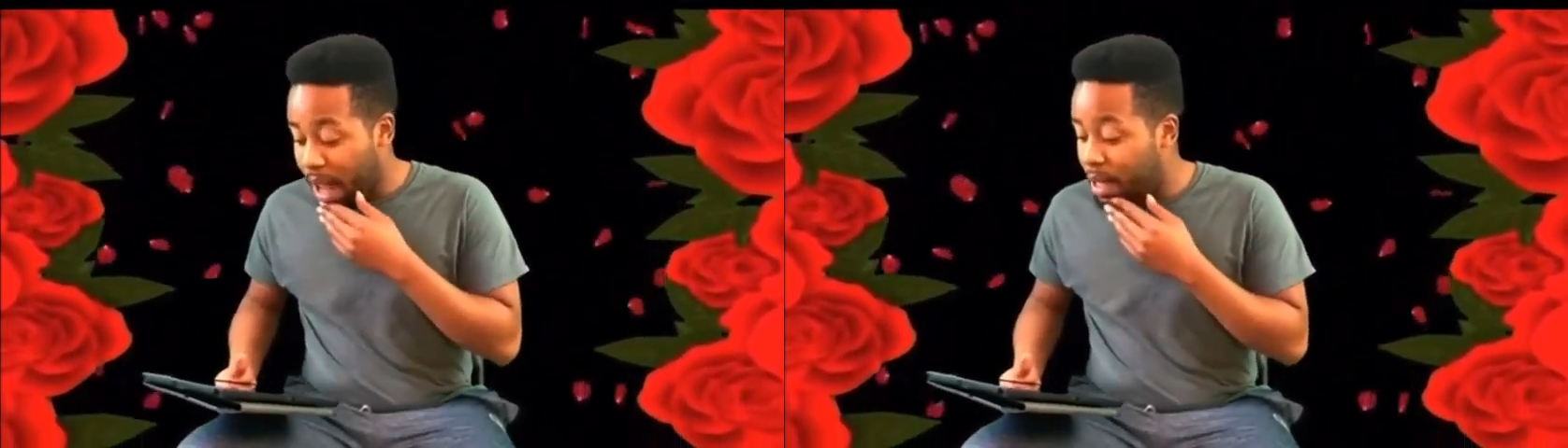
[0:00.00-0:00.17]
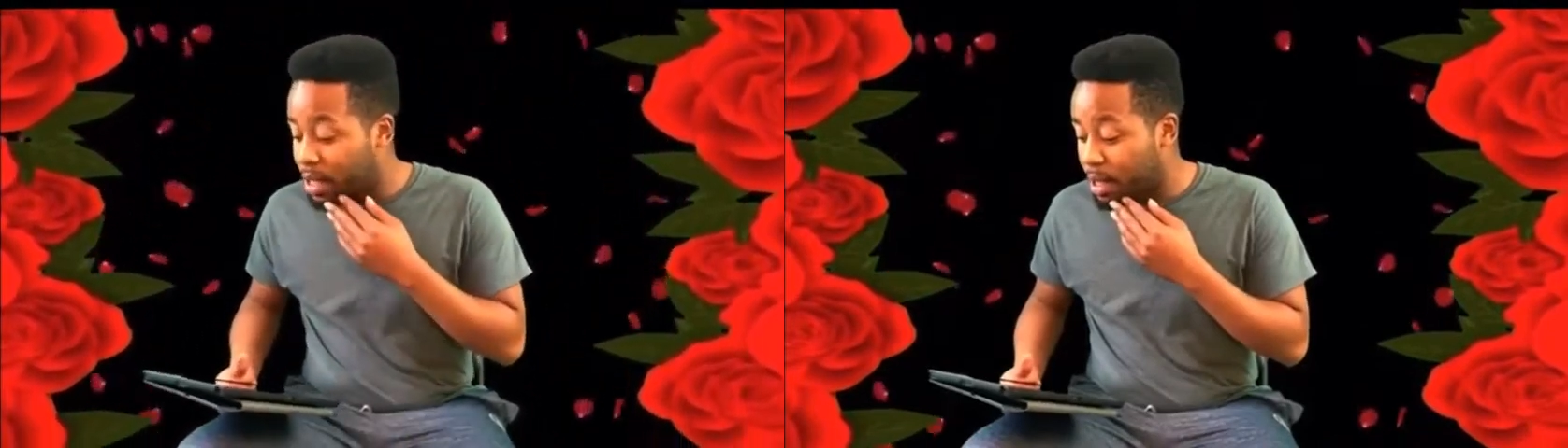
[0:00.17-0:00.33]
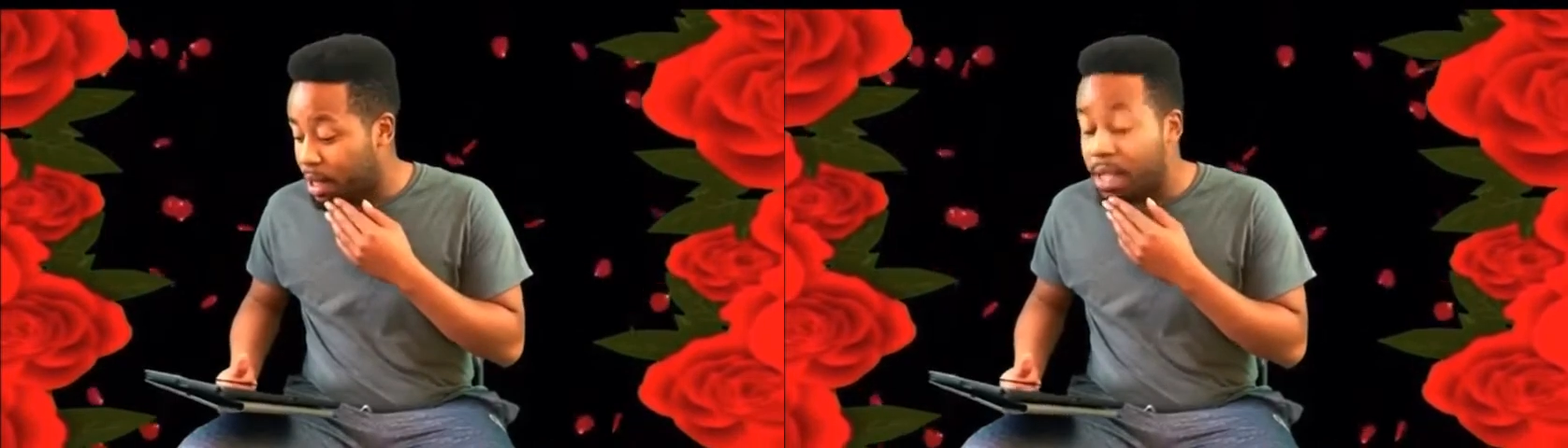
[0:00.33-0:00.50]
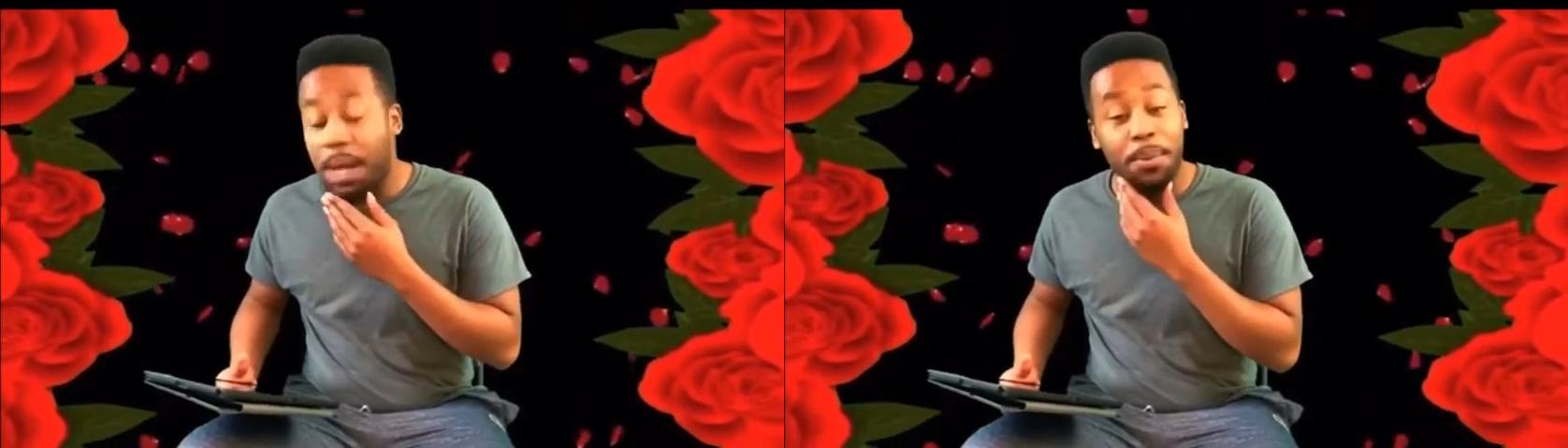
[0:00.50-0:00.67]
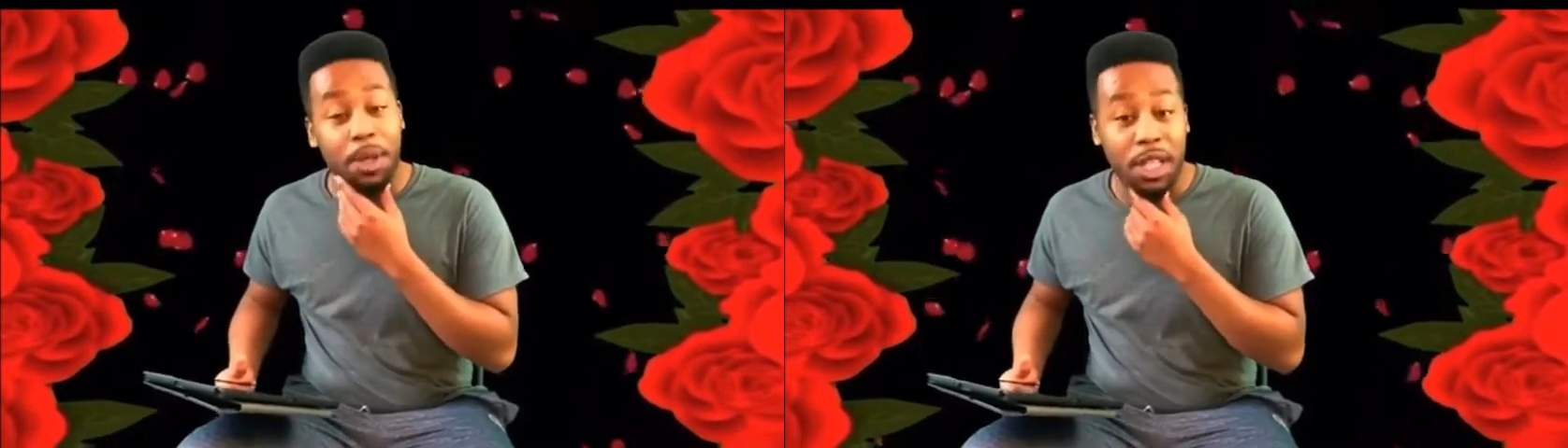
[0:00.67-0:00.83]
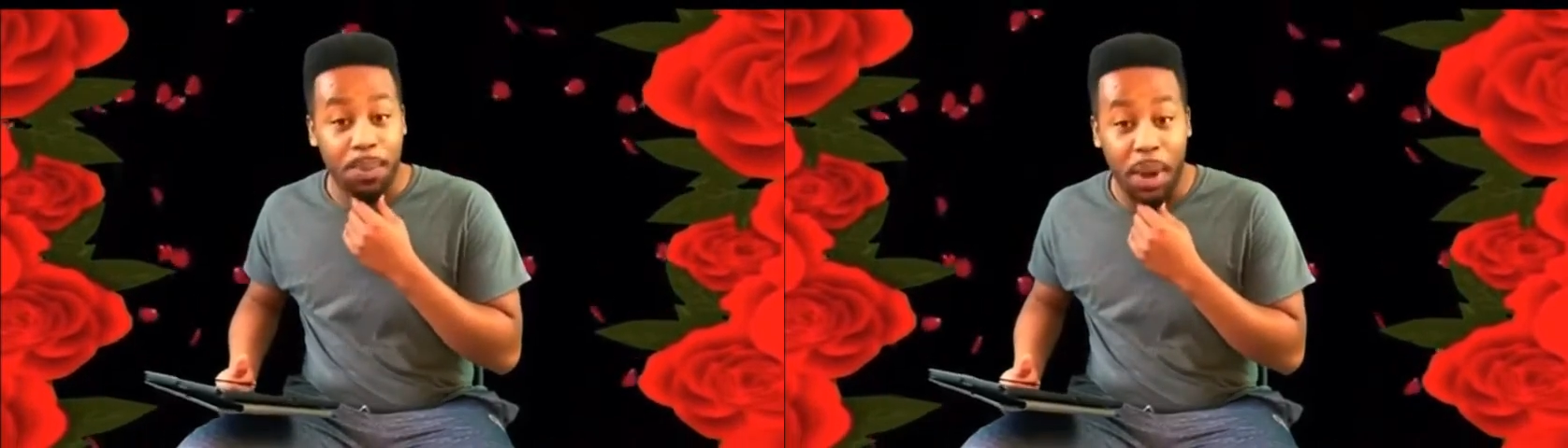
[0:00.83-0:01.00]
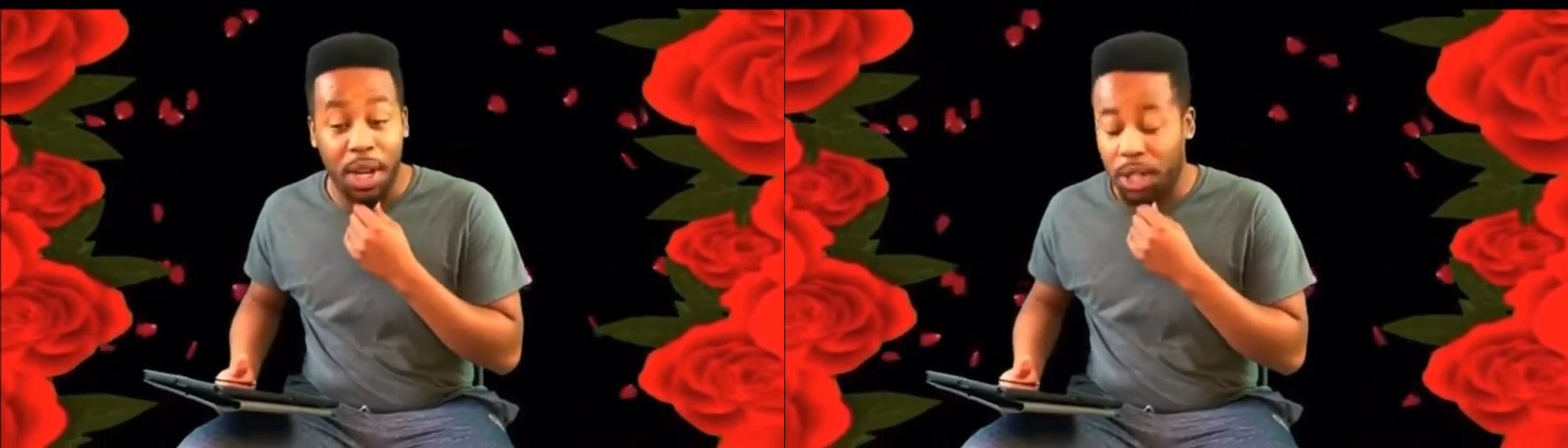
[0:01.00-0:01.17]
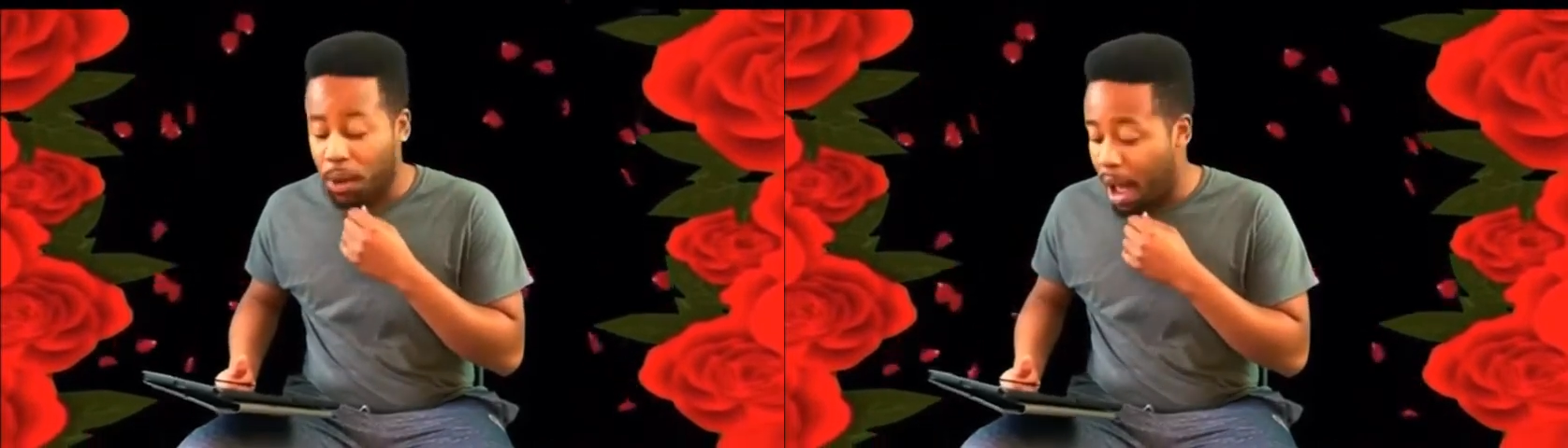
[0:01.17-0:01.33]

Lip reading: is something special.